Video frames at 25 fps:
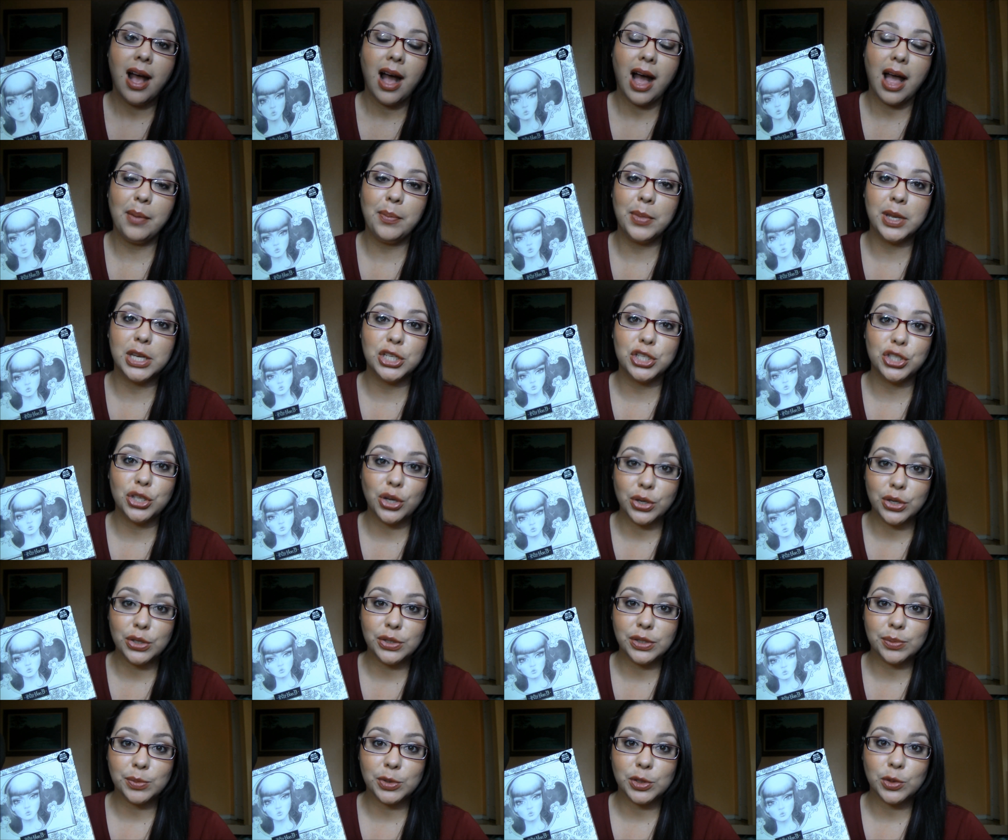I'm going to show
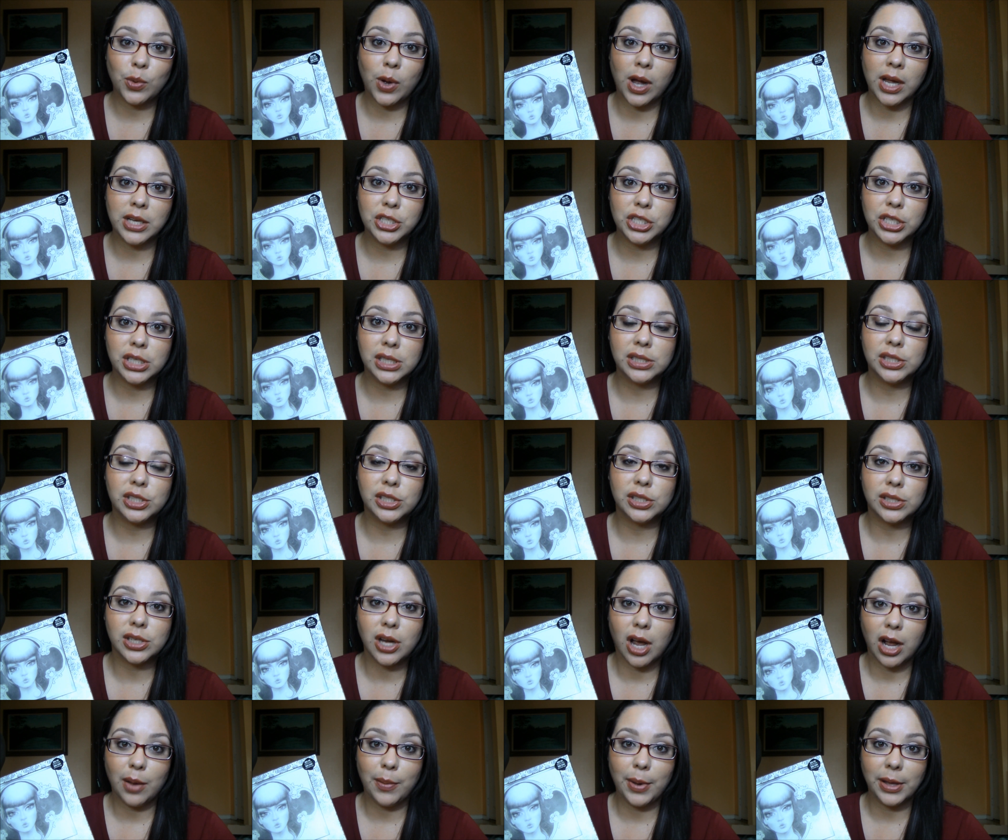you some swatches,
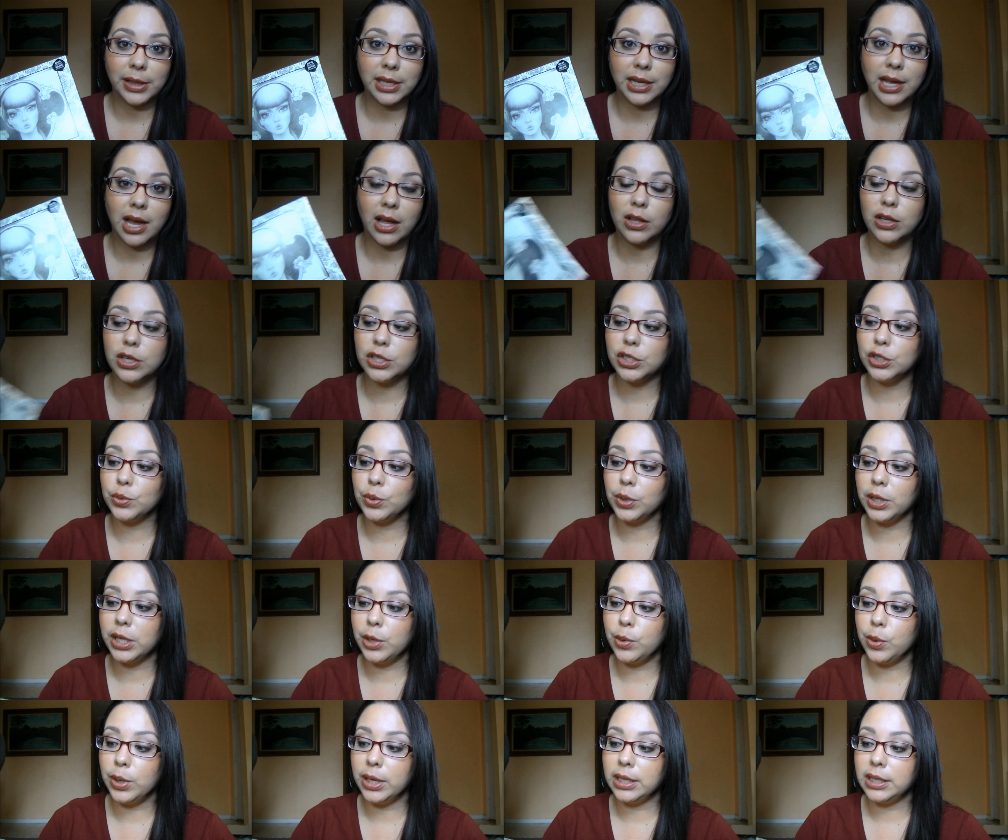just talk about the colors
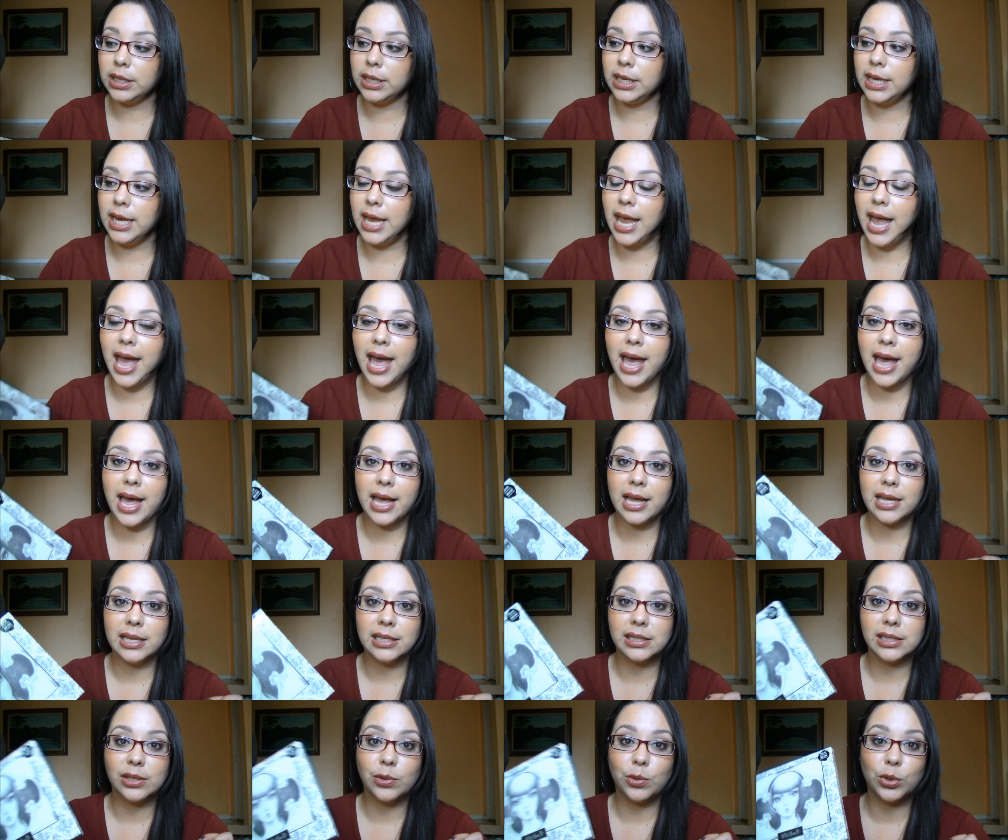really quickly,
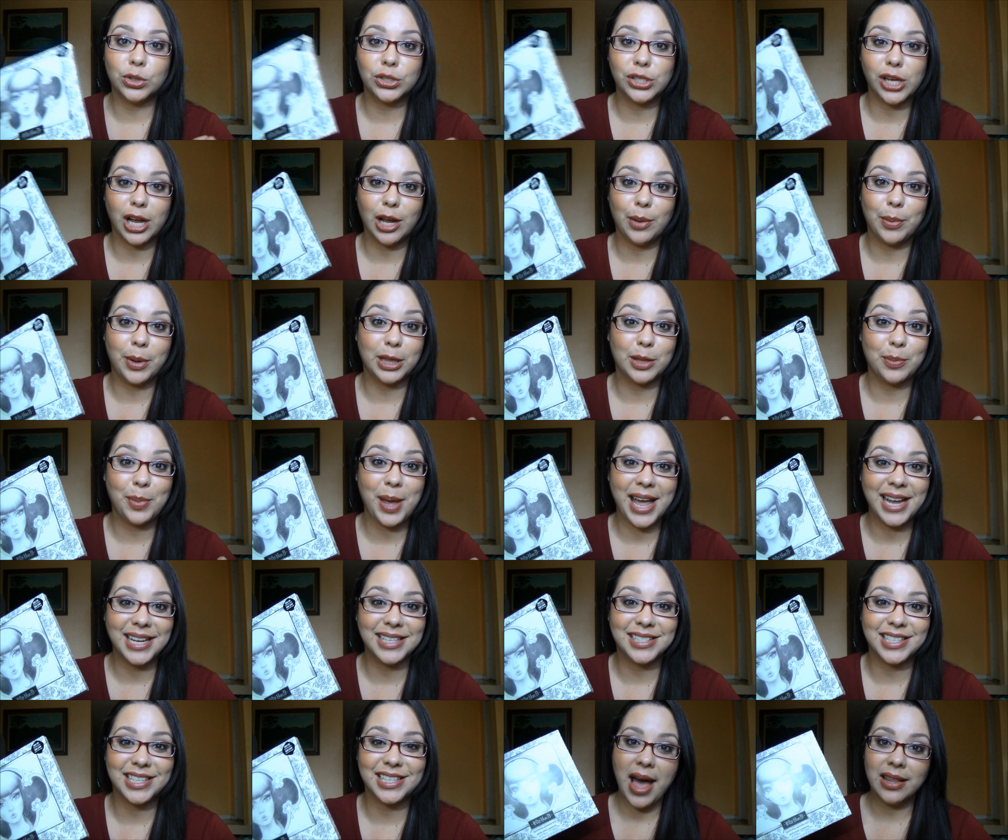and we'll talk about the
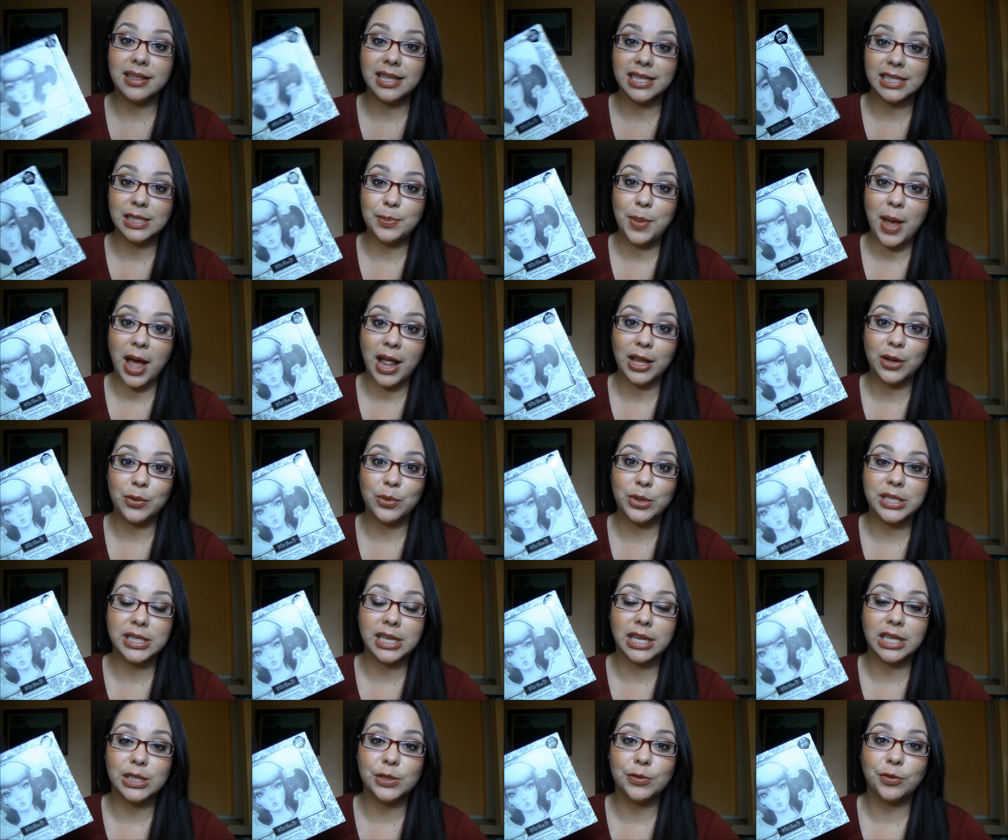packaging. This palette
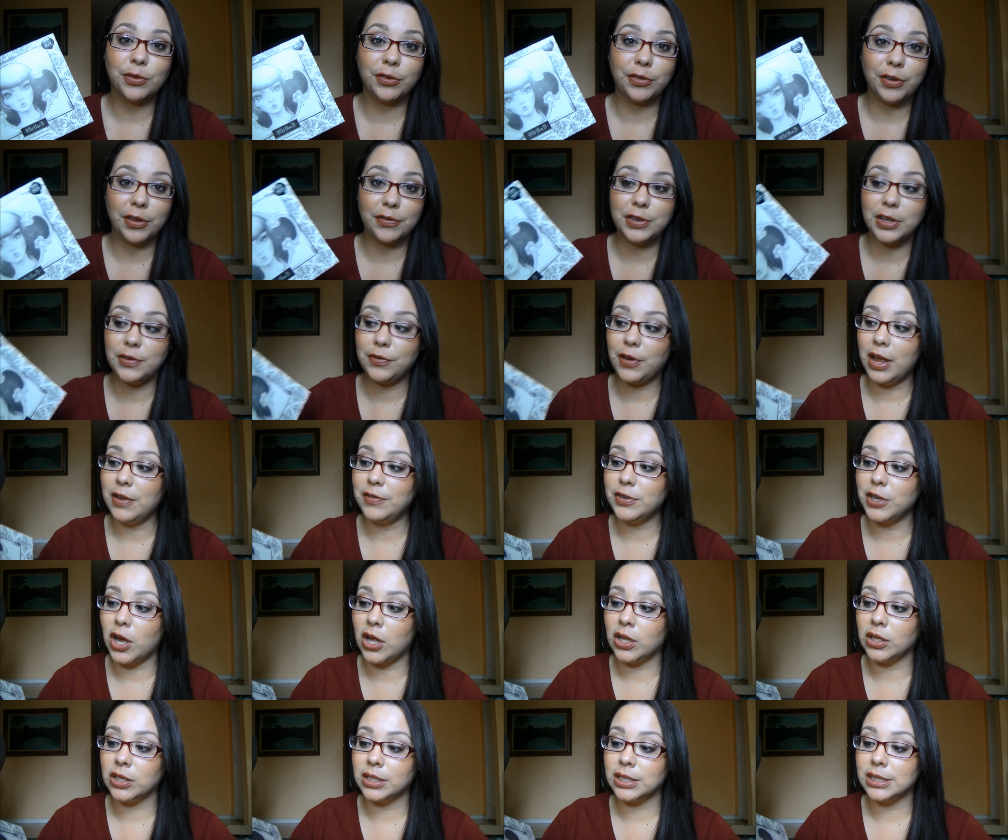retails for
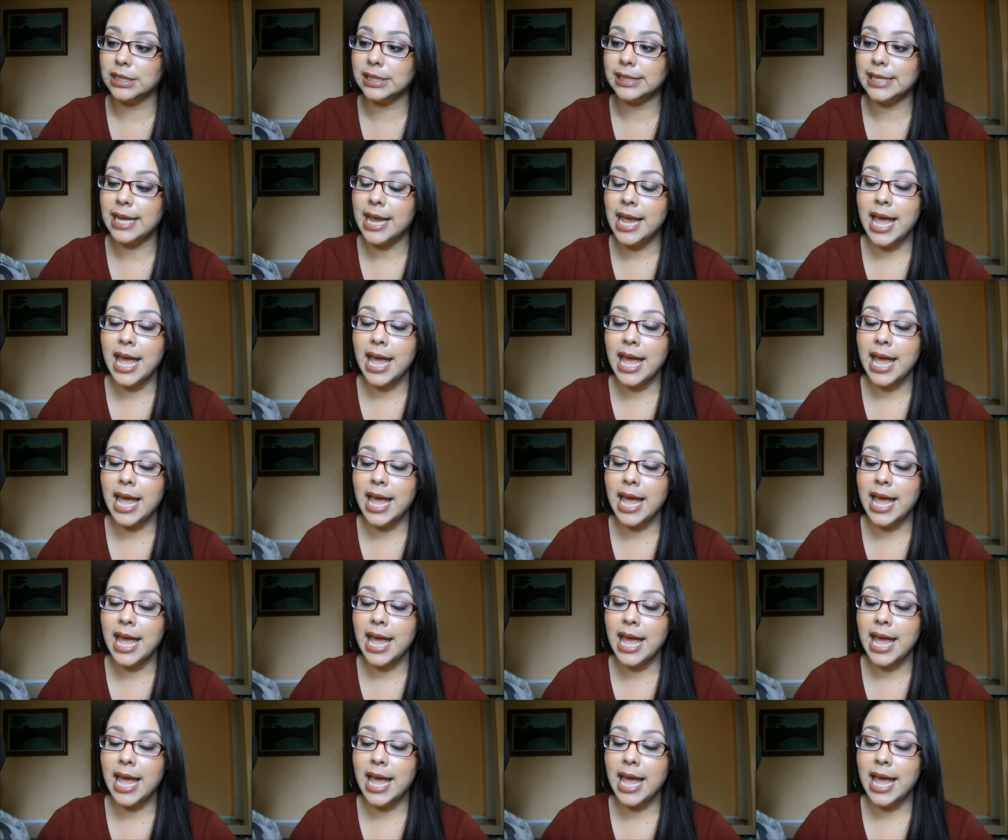$55,